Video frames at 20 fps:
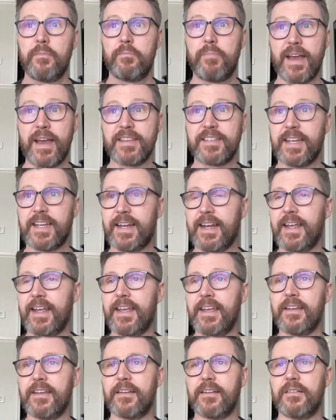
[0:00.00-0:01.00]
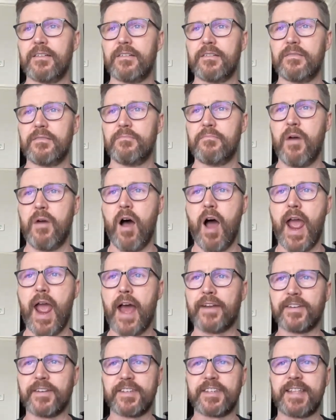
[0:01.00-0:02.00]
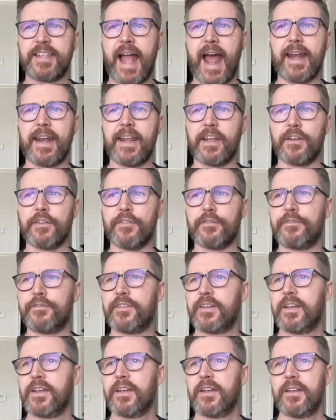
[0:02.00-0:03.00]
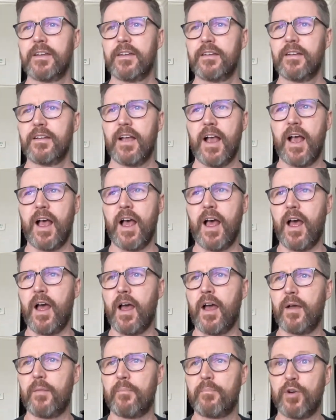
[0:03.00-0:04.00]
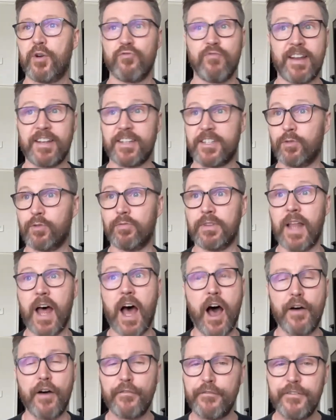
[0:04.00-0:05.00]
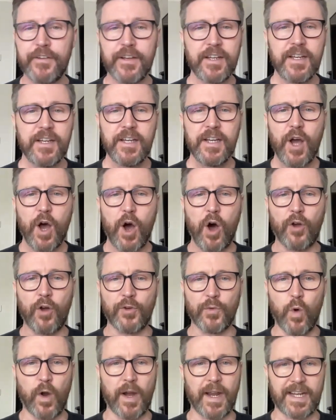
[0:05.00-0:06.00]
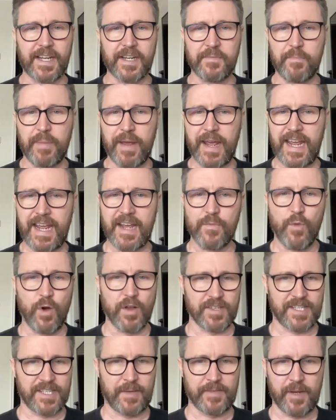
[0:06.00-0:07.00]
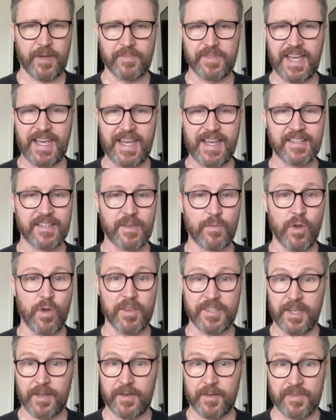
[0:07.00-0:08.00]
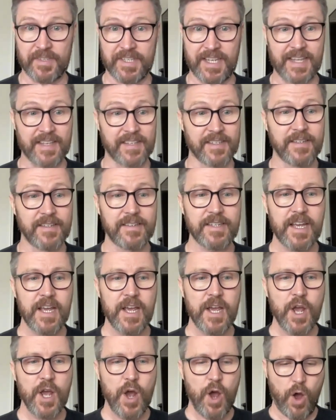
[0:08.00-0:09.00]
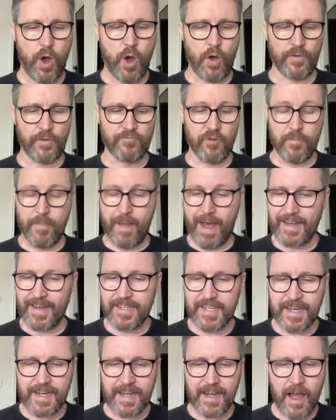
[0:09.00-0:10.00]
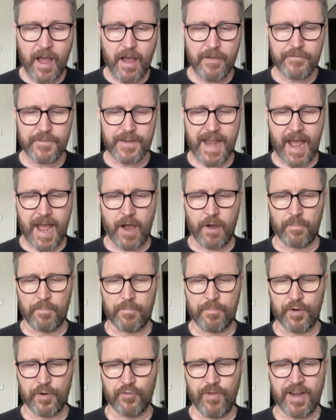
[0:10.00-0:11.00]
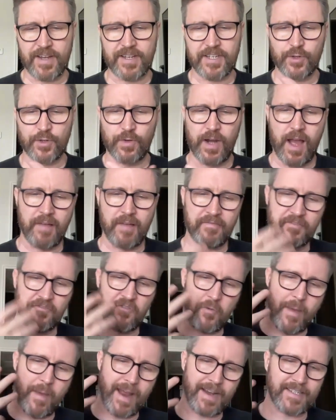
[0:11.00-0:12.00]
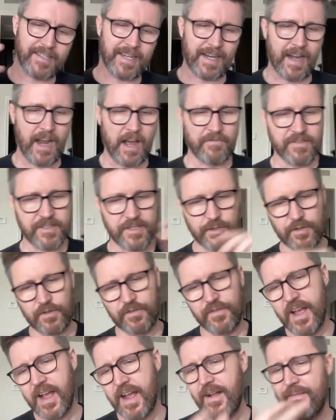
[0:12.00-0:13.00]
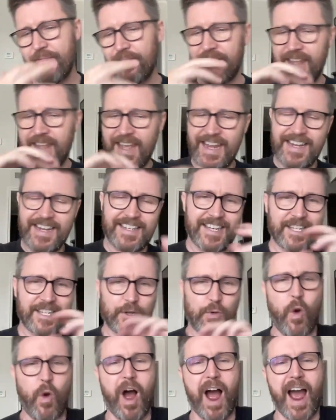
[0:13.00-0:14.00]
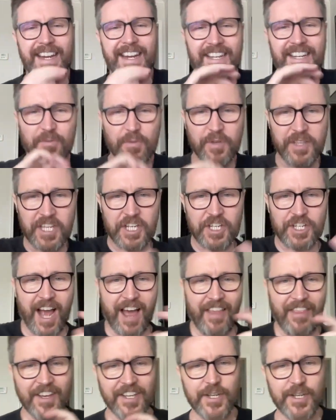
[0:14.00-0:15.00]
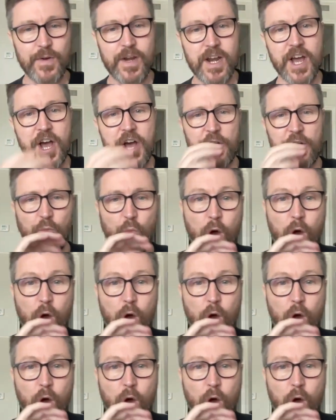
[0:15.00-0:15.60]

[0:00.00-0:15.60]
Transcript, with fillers: basically my understanding of parental love, on what it can be and what sometimes it is and what sometimes it isn't, on romantic love and how parental love and romantic love are sort of intertwined with each other. You learn